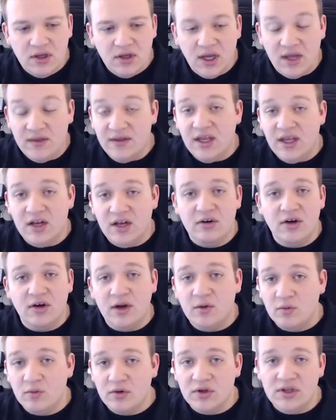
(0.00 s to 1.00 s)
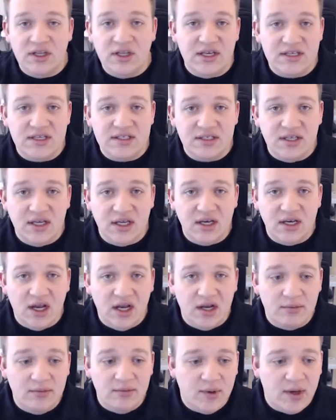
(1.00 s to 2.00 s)
and they integrate really easily into
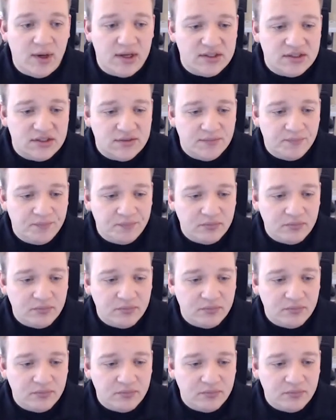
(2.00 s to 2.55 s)
AWS.